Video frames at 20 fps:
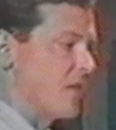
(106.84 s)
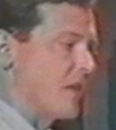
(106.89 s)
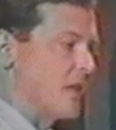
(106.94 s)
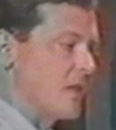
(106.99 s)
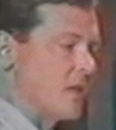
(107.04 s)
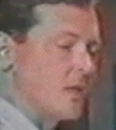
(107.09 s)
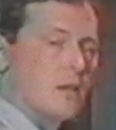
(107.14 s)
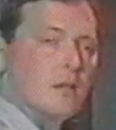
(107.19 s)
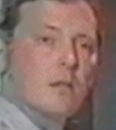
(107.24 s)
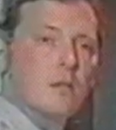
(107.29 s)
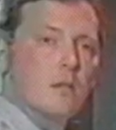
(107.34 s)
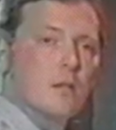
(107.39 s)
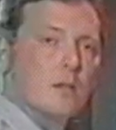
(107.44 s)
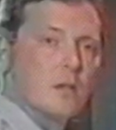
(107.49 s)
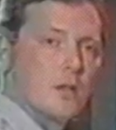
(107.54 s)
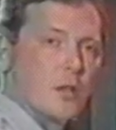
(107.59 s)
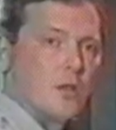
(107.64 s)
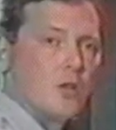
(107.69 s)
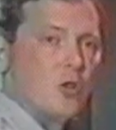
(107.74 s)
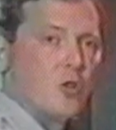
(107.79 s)
the
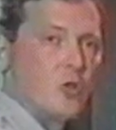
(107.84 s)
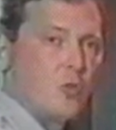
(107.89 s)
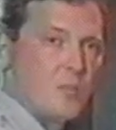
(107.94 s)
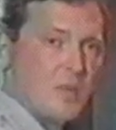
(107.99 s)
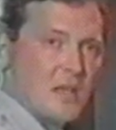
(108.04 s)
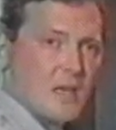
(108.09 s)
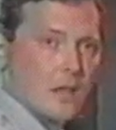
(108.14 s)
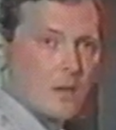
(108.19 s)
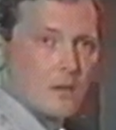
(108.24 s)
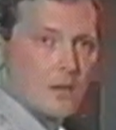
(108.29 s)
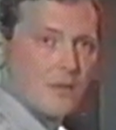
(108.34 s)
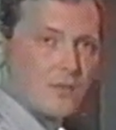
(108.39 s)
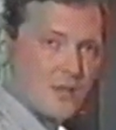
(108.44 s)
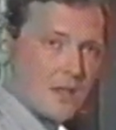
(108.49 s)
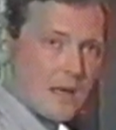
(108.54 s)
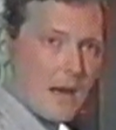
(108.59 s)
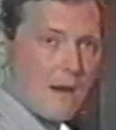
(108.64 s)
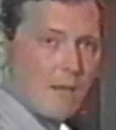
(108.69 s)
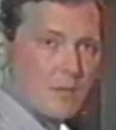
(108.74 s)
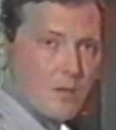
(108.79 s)
canoe being
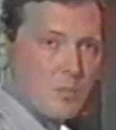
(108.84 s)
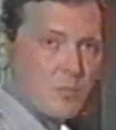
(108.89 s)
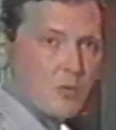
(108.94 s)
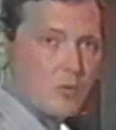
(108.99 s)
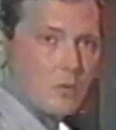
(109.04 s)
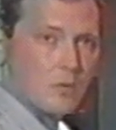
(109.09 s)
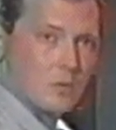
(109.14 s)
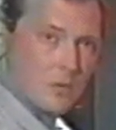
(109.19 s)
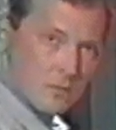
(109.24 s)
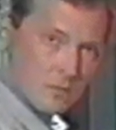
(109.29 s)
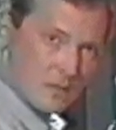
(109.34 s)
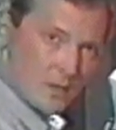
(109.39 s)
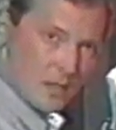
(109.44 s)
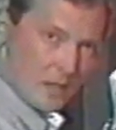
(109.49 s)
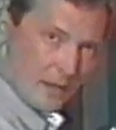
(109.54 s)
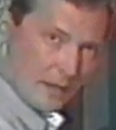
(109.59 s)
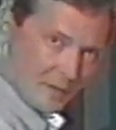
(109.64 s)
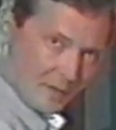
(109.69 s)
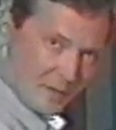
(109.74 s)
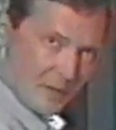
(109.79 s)
lifted out of the pool
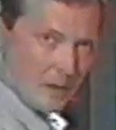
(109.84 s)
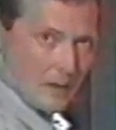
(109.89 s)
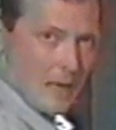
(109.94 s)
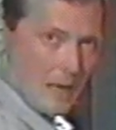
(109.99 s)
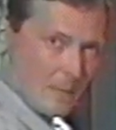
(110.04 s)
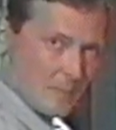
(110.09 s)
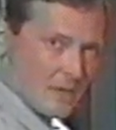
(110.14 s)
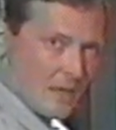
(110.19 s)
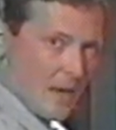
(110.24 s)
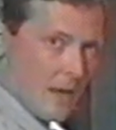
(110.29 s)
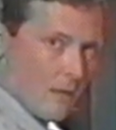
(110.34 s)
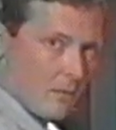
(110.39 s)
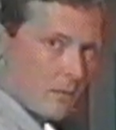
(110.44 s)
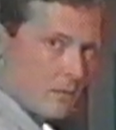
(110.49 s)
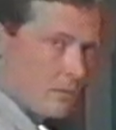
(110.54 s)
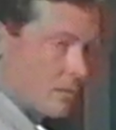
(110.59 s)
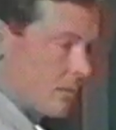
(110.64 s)
and slammed down